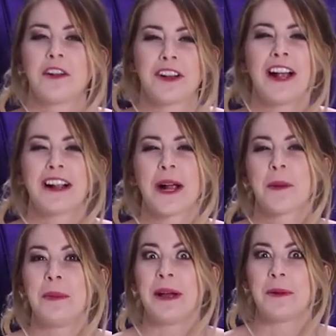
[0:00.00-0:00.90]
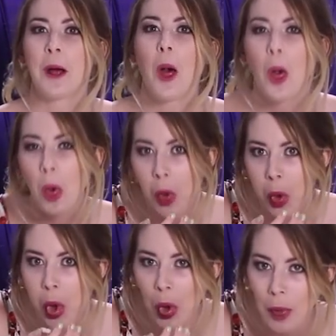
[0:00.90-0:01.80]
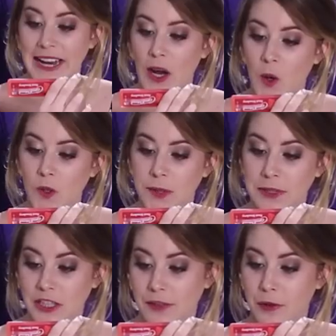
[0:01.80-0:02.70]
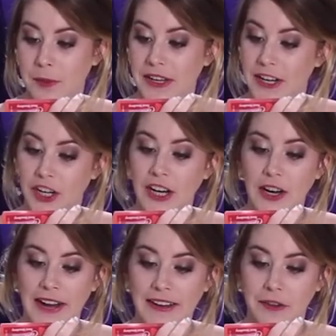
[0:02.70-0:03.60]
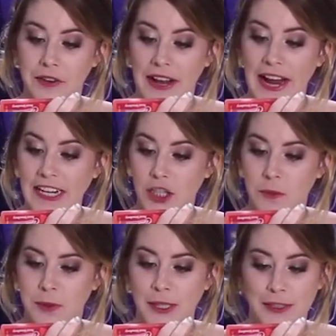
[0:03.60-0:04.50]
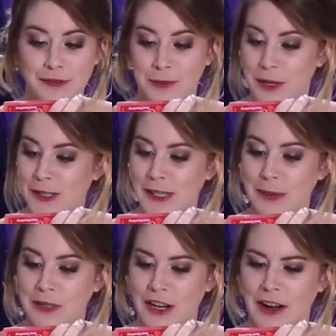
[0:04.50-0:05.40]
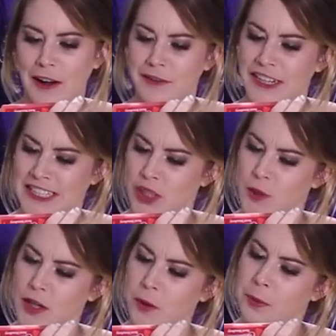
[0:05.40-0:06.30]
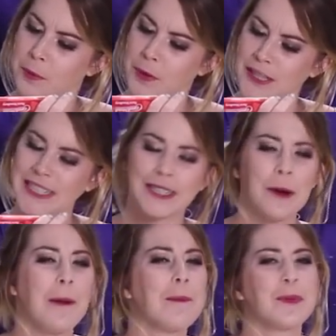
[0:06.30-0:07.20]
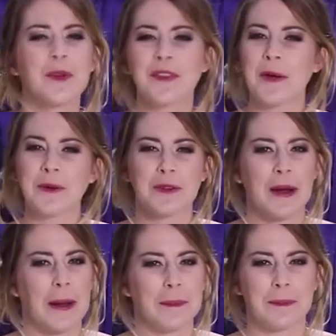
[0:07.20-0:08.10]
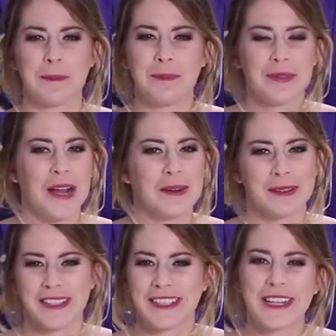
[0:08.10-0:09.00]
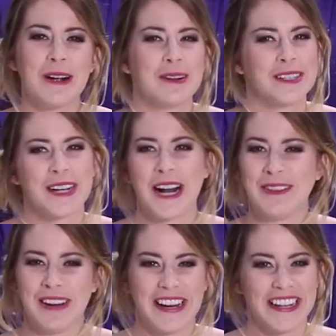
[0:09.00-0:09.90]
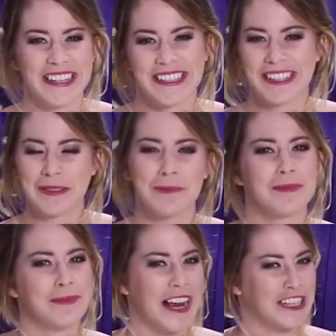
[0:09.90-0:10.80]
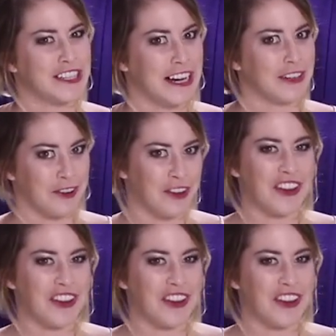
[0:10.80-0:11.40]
Tastes like a mint. Now, specially formulated Goodhead gives you that extra boost for blowjobs of historical proportions. Well, don't try and make this an educational